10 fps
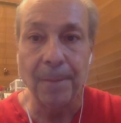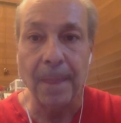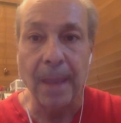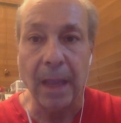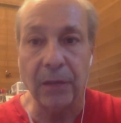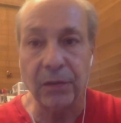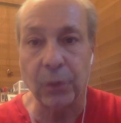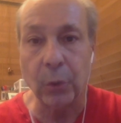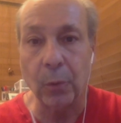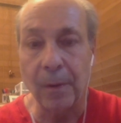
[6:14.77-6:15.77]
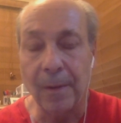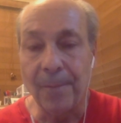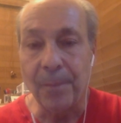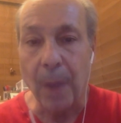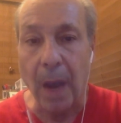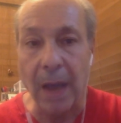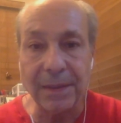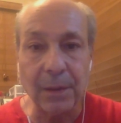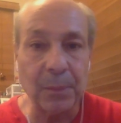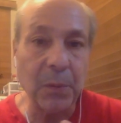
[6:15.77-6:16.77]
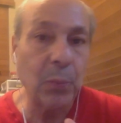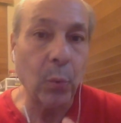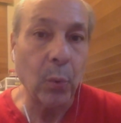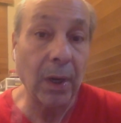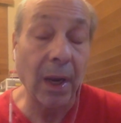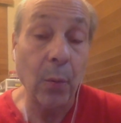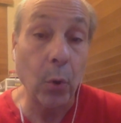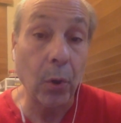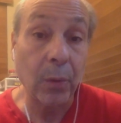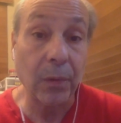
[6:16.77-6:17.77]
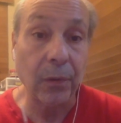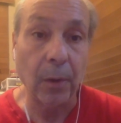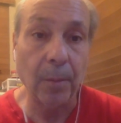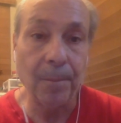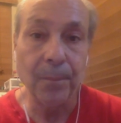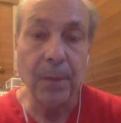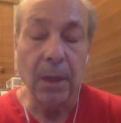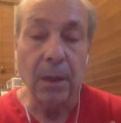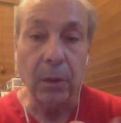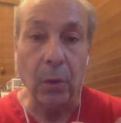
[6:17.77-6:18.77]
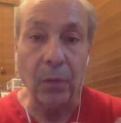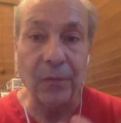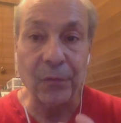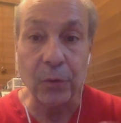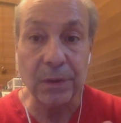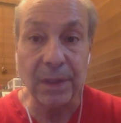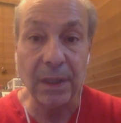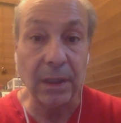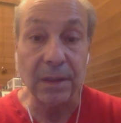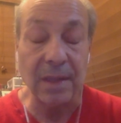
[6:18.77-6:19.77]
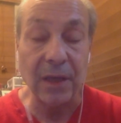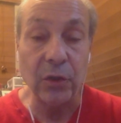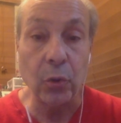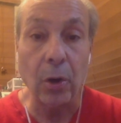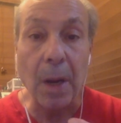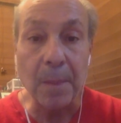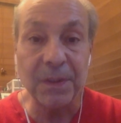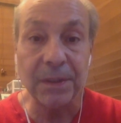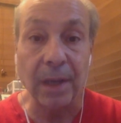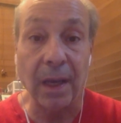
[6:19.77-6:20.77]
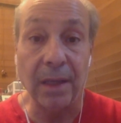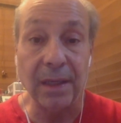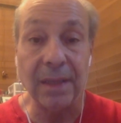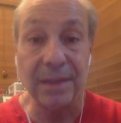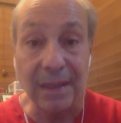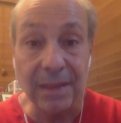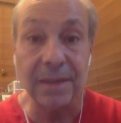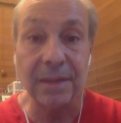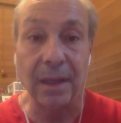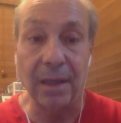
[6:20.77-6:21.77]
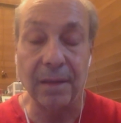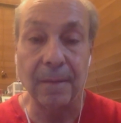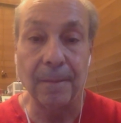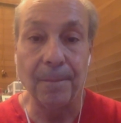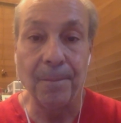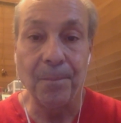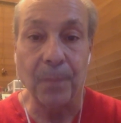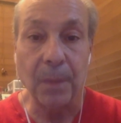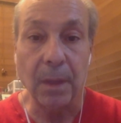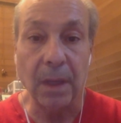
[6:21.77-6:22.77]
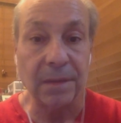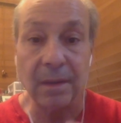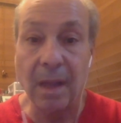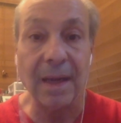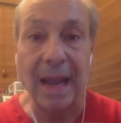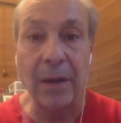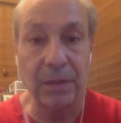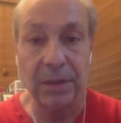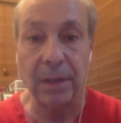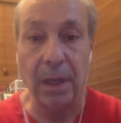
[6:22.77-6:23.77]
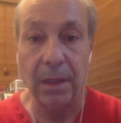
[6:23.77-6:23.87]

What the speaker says: And so I tell people when I work with them, the first thing is that your upside is inside. It's not outside.